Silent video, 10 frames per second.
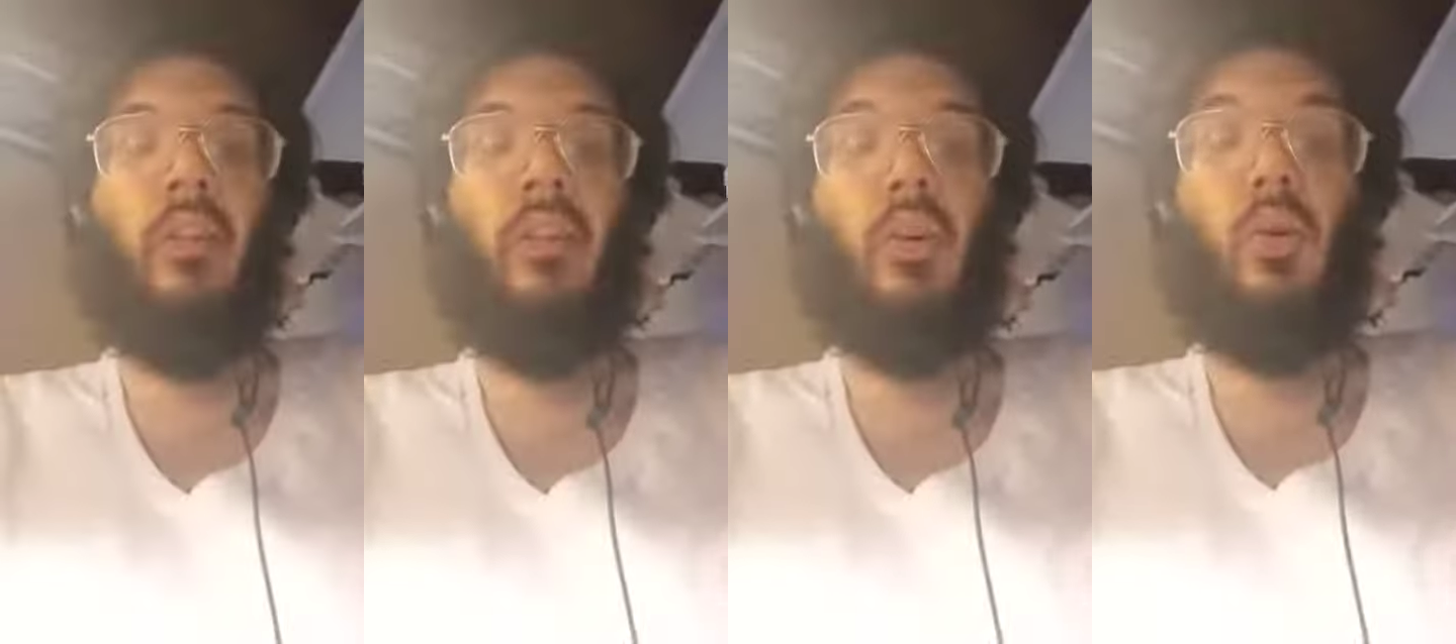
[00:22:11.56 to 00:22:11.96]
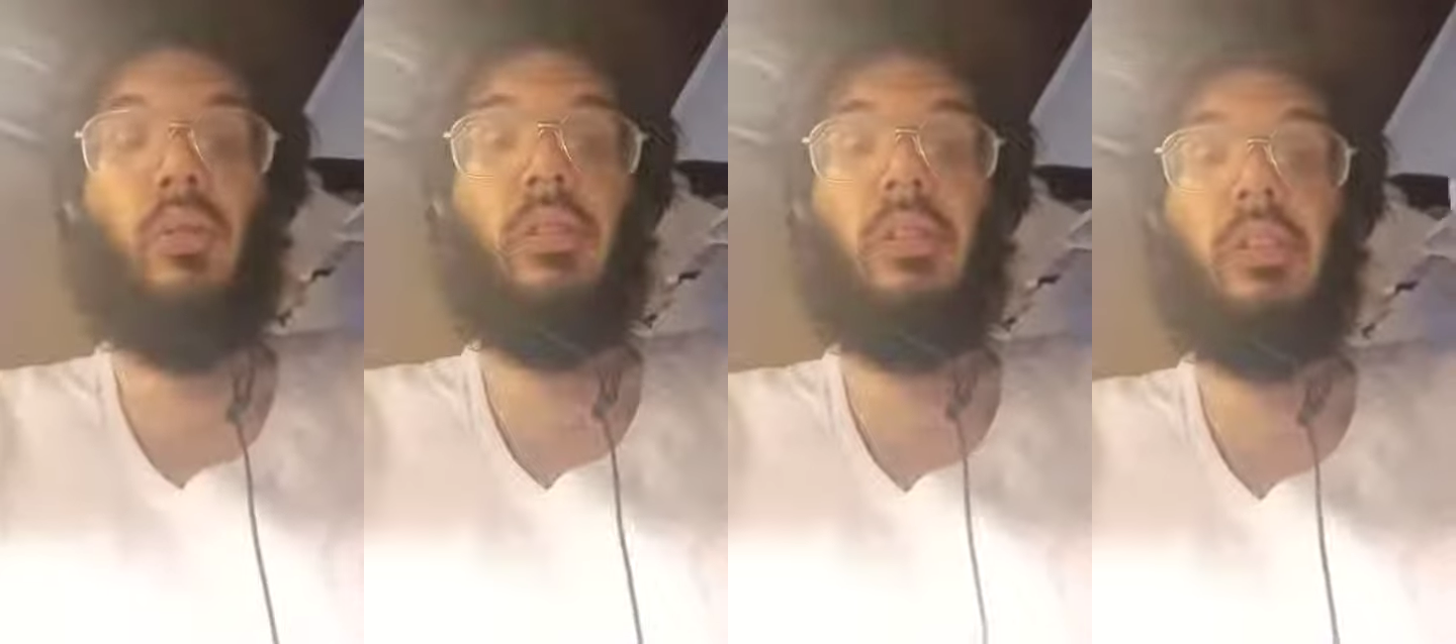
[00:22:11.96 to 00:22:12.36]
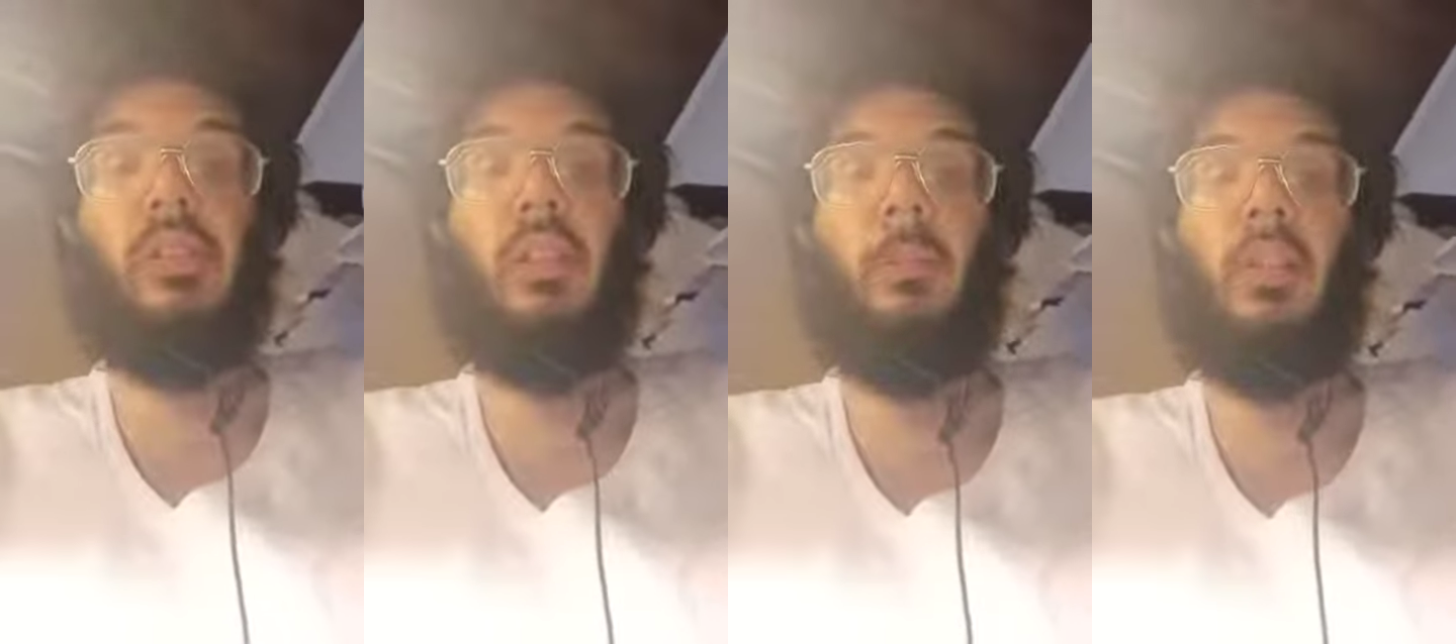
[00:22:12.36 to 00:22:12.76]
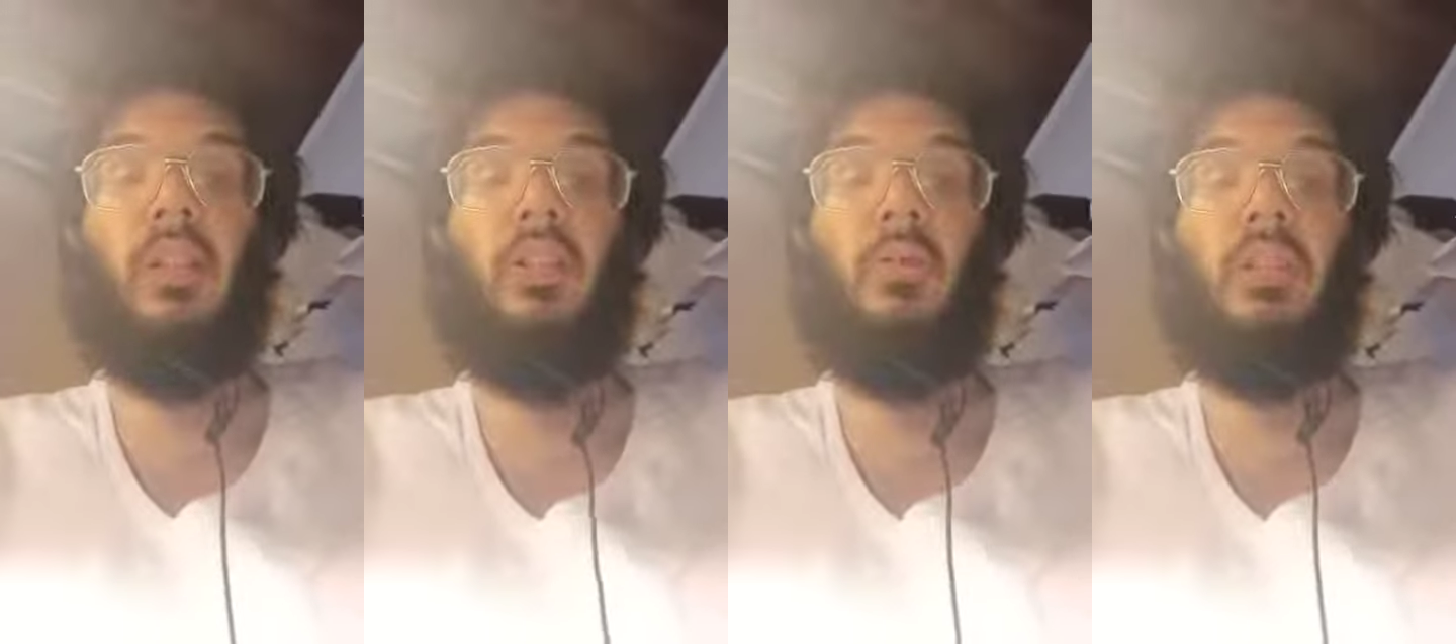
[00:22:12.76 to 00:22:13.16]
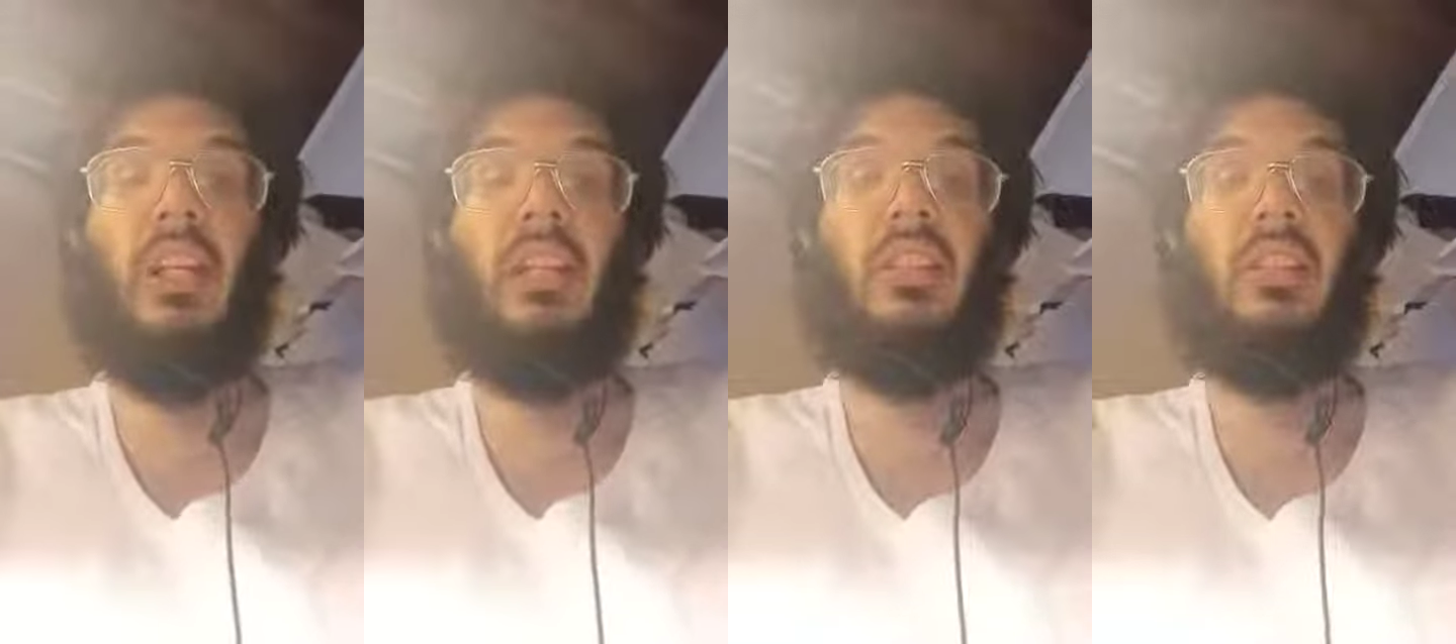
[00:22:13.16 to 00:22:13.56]
the courts. I'm gonna use
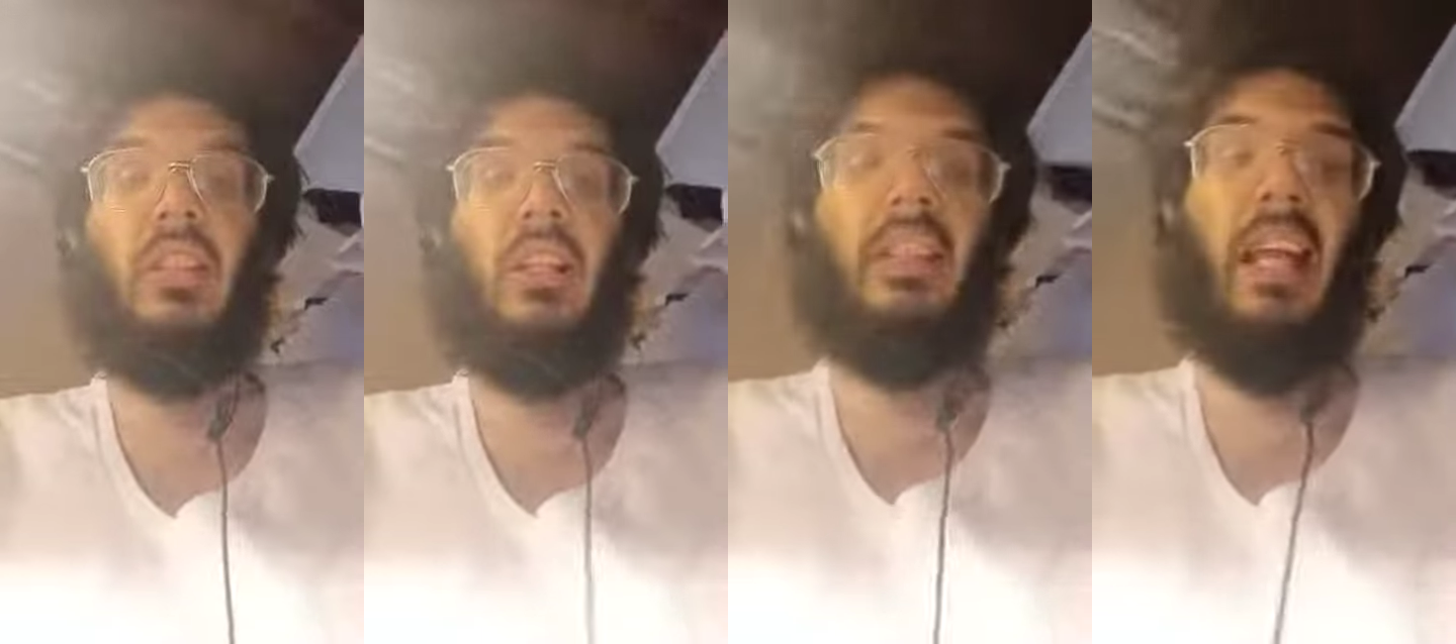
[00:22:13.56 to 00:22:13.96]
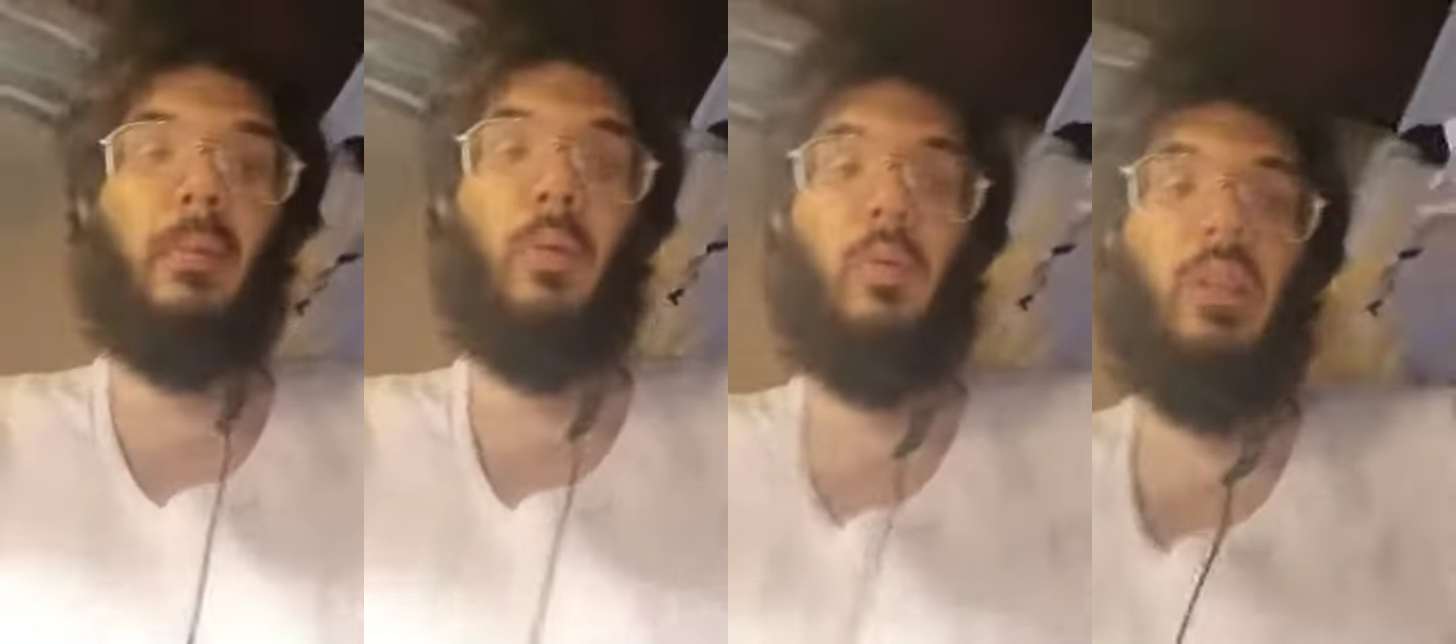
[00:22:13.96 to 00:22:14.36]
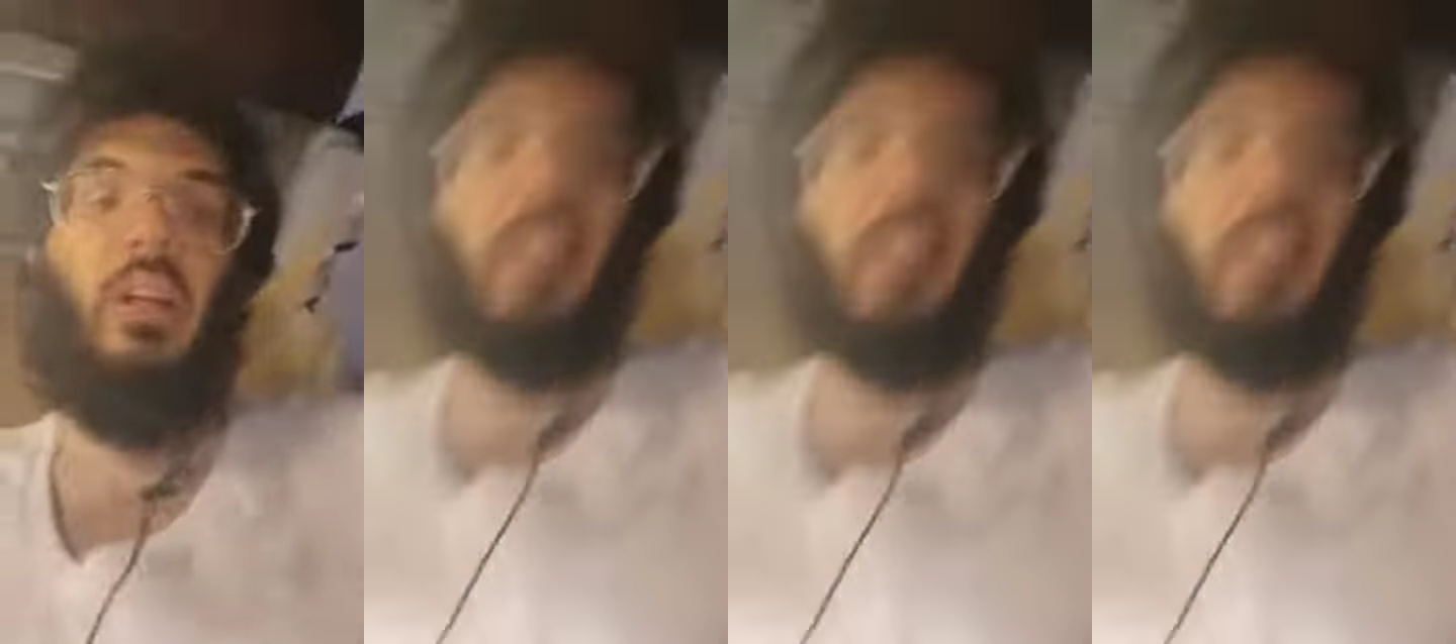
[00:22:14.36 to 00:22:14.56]
it as a table,